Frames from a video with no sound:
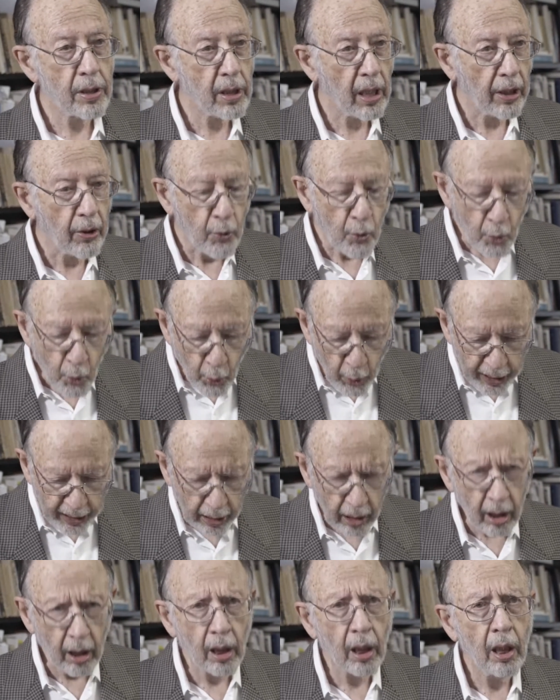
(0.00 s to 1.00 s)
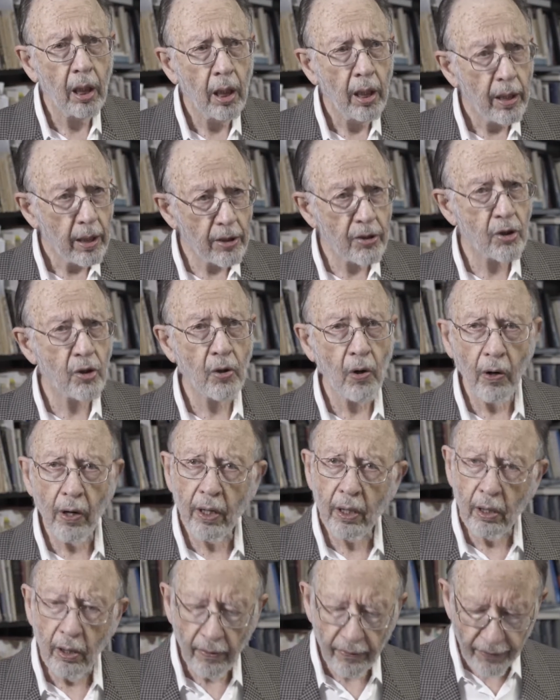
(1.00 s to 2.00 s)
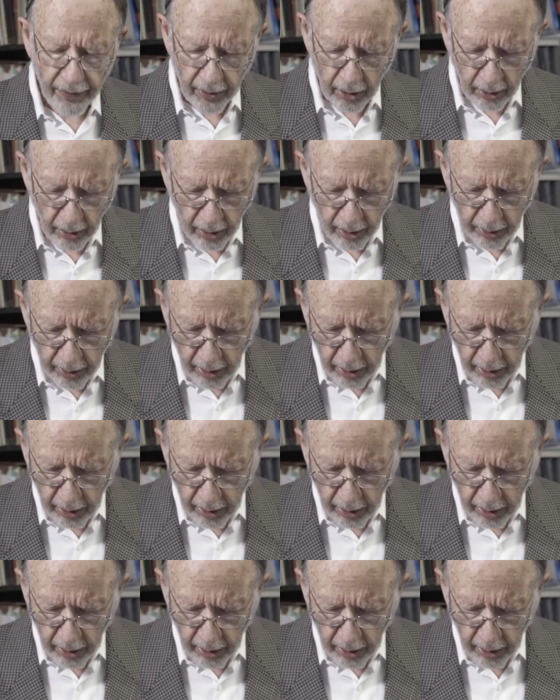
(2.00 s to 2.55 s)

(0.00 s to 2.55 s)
a real historical figure.